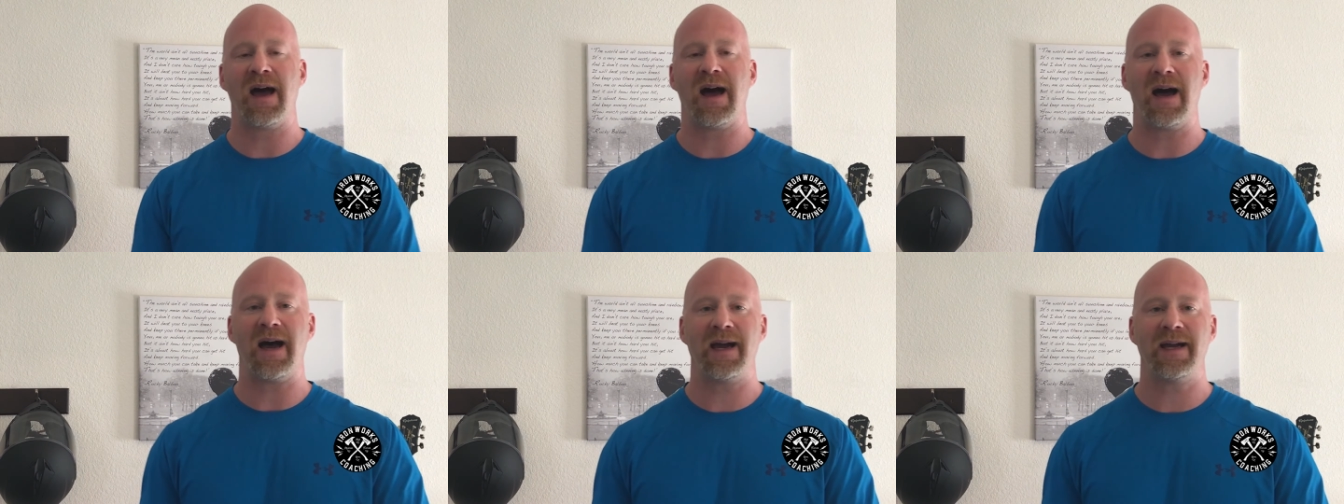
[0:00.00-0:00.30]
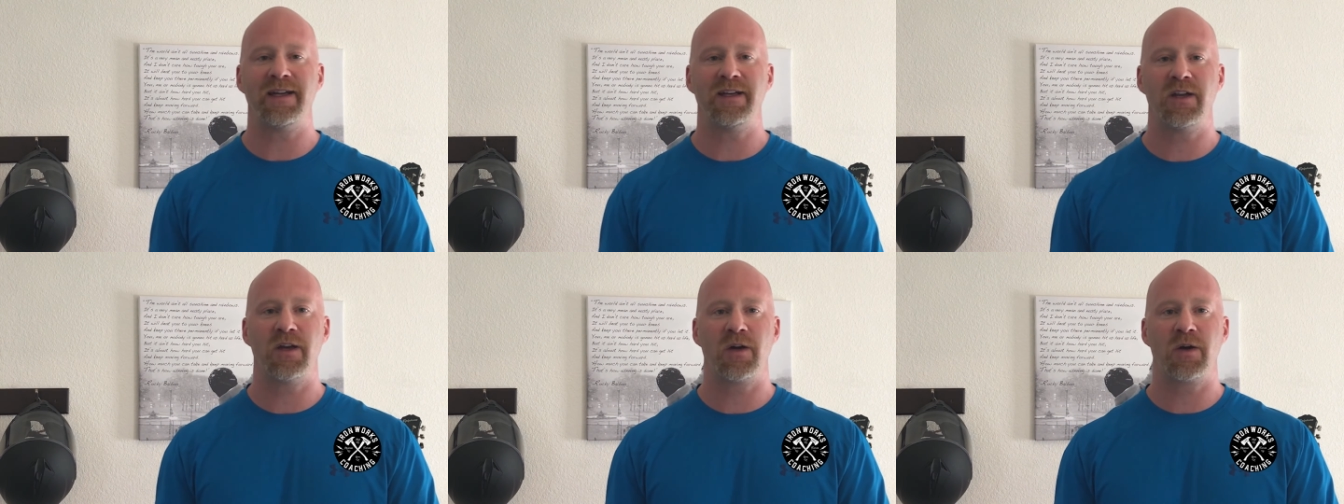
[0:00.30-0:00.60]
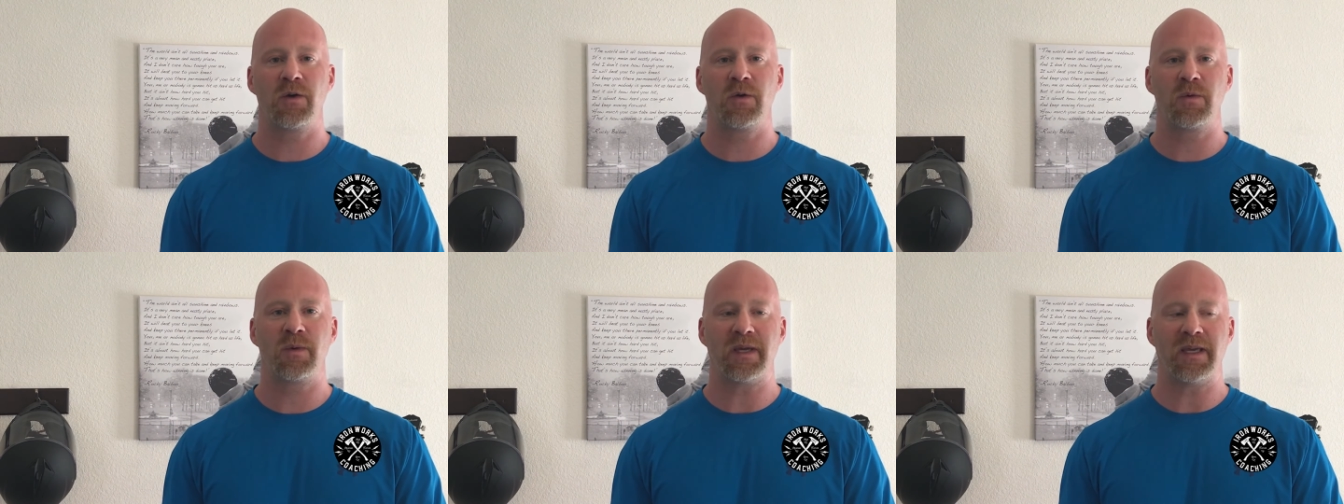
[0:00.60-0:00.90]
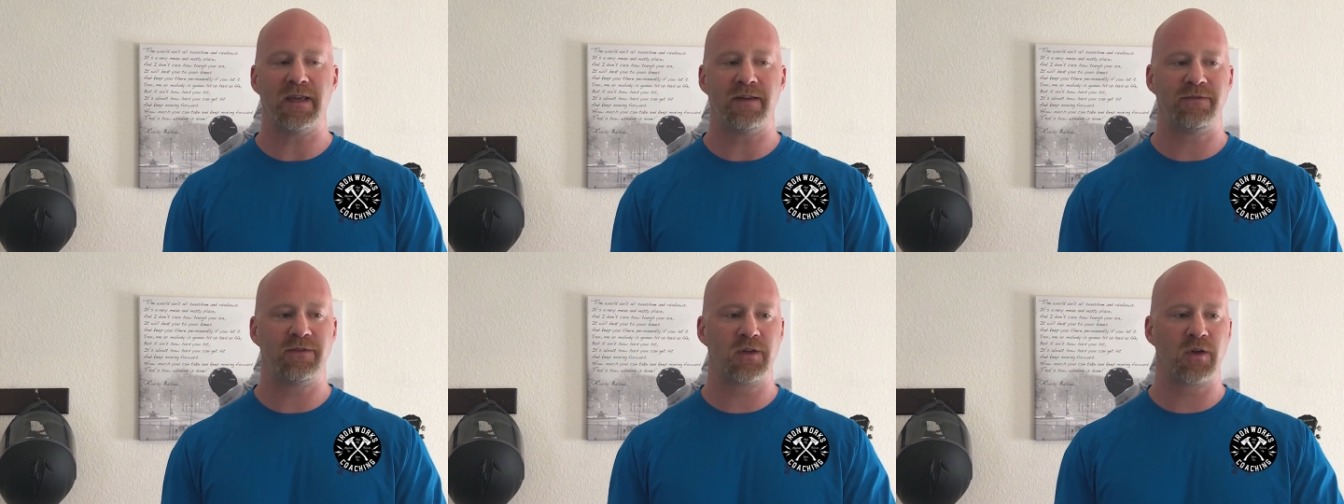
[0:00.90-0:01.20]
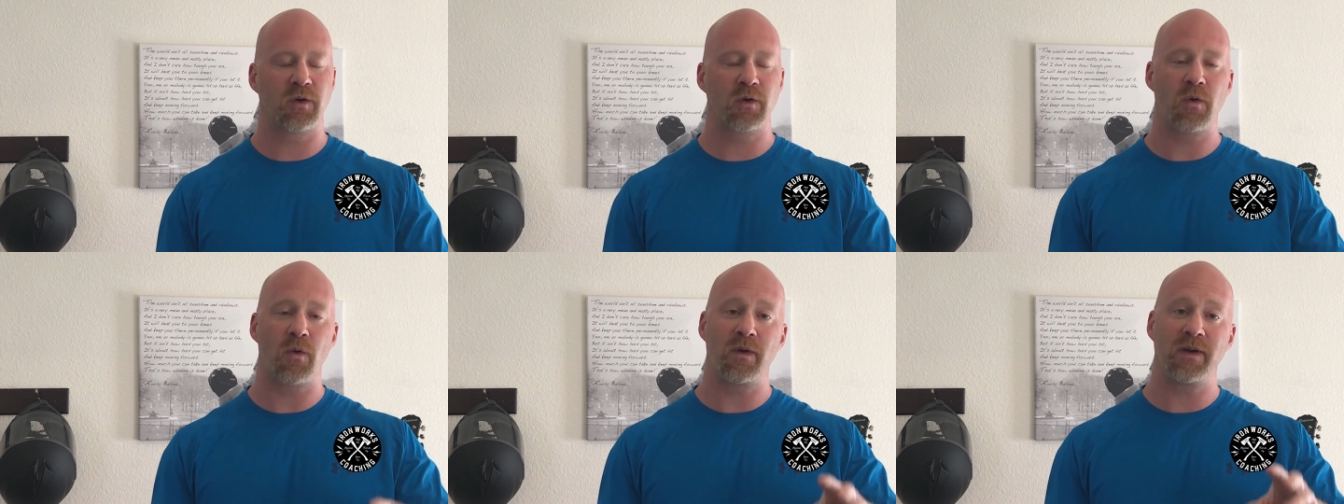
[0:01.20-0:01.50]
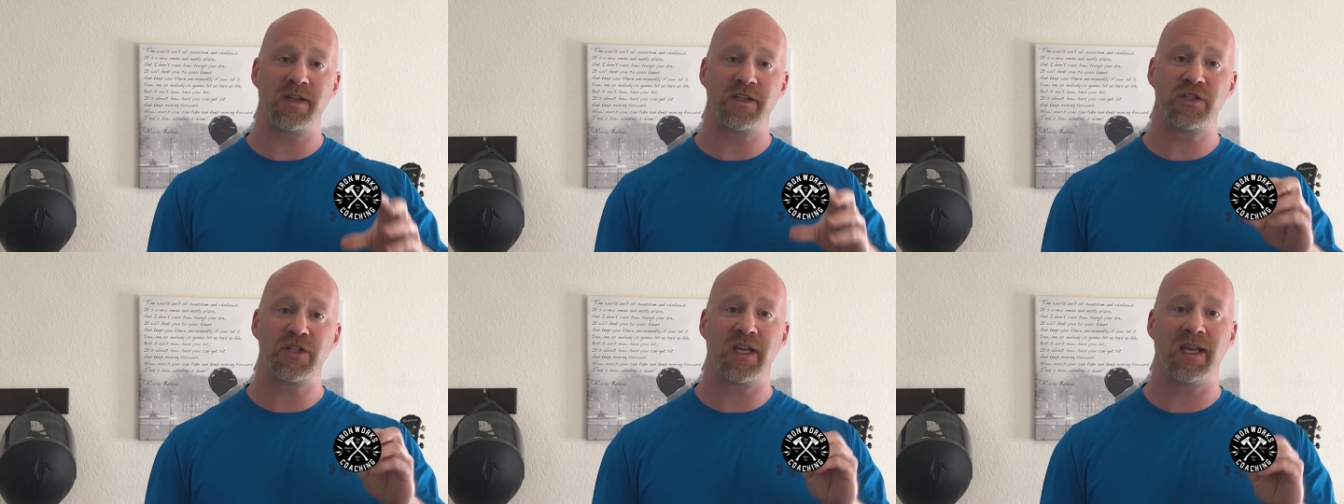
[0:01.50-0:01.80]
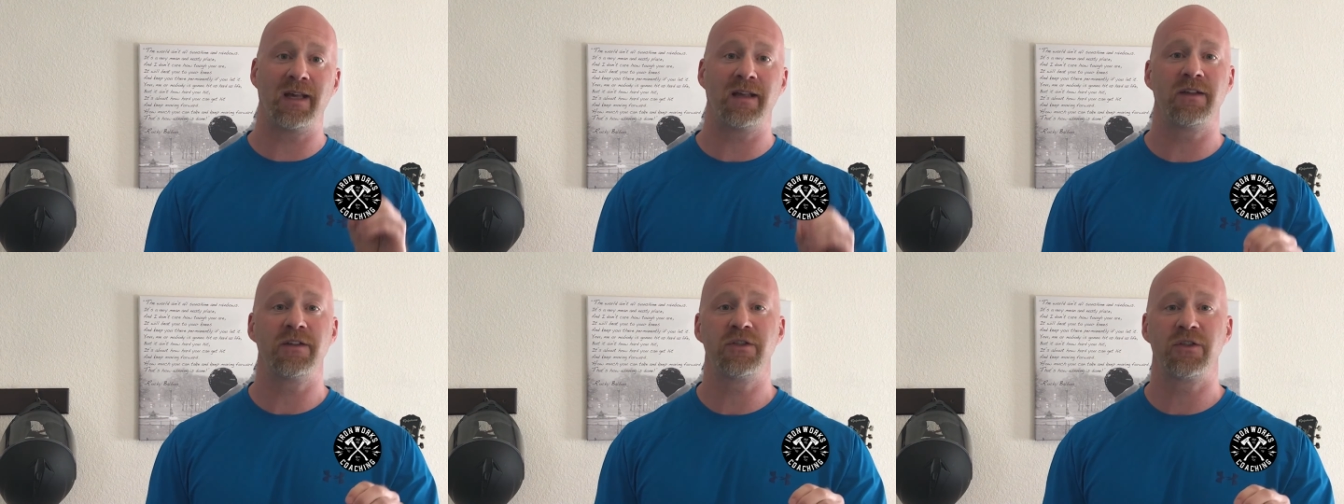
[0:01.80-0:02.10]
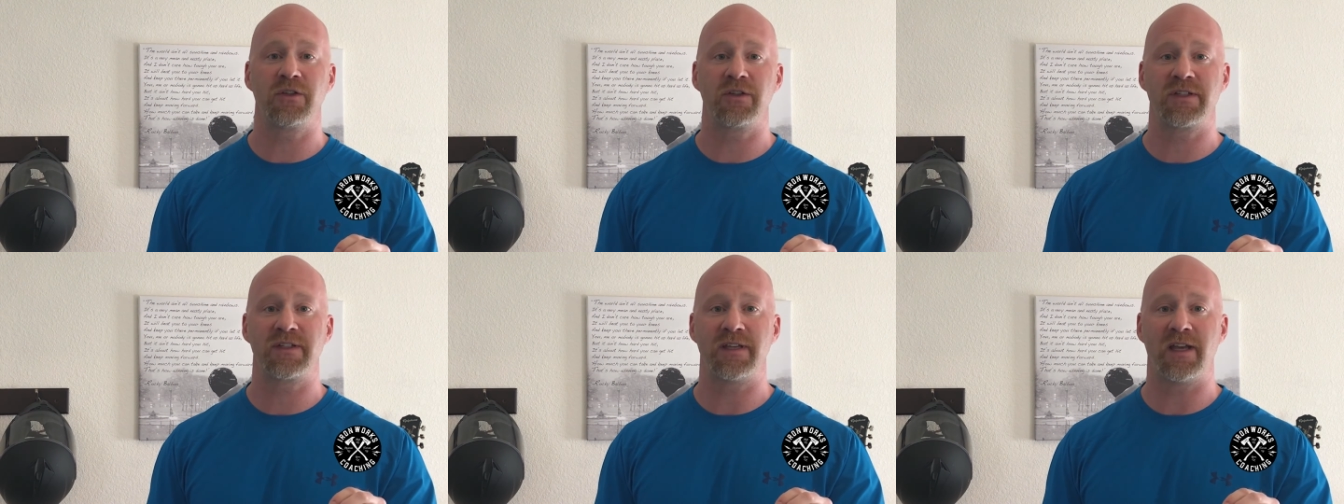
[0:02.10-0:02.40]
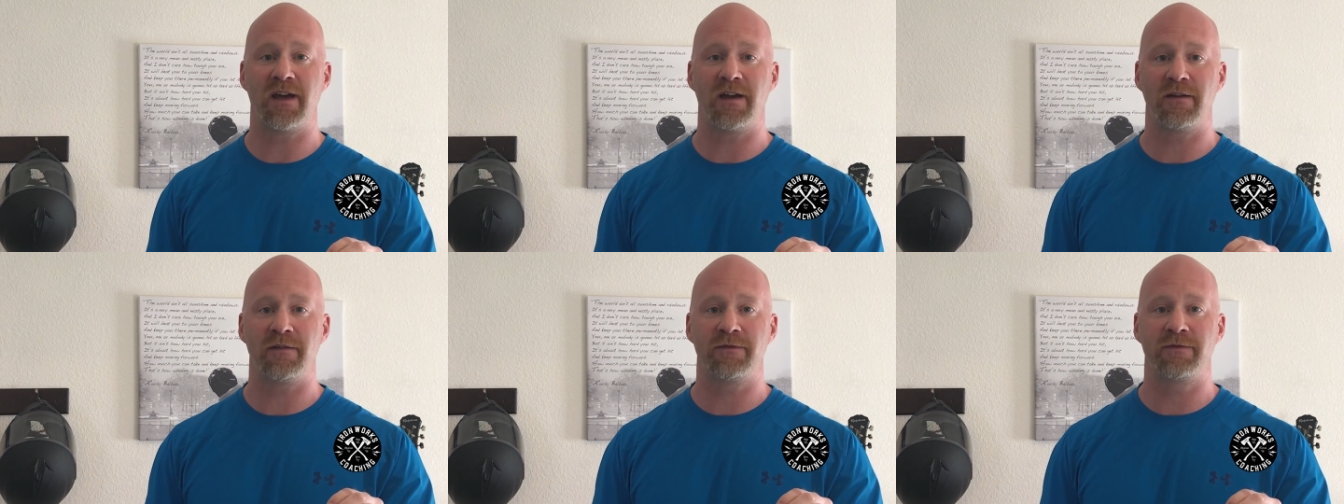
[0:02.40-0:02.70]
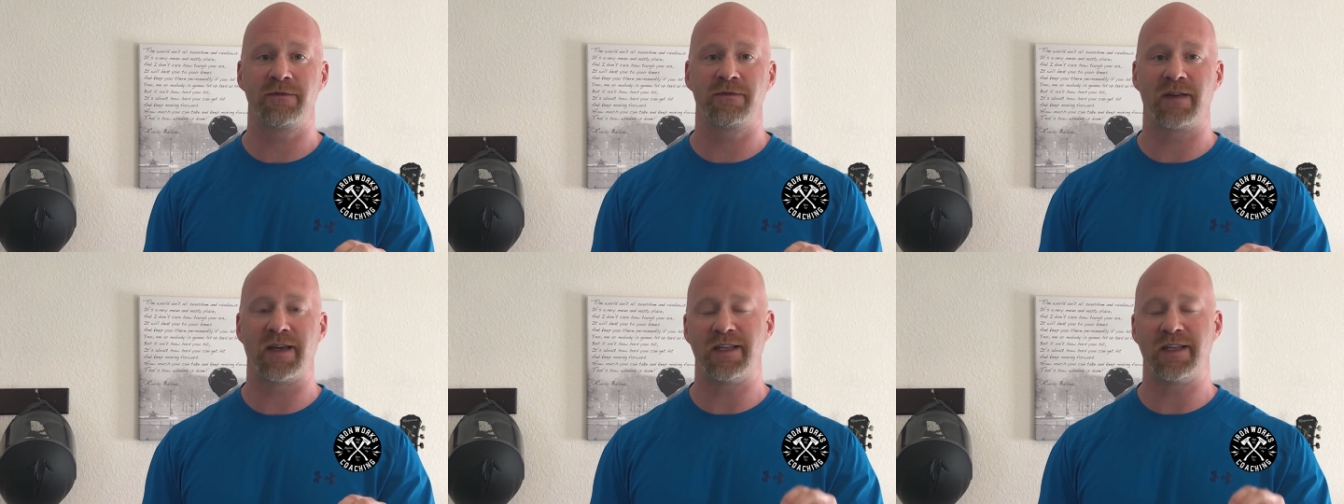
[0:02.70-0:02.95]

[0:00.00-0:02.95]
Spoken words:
I know if you're going to challenge yourself